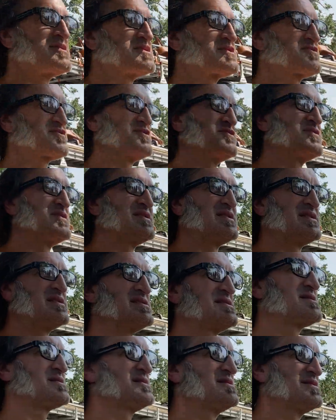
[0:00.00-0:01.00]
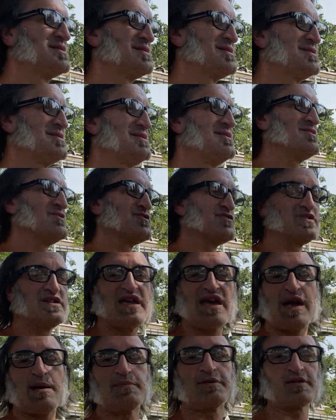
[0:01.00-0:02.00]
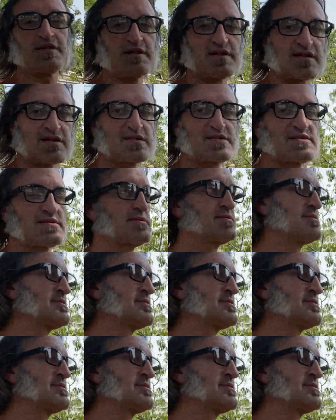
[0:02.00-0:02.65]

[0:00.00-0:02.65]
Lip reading: is true in these rehab clinics.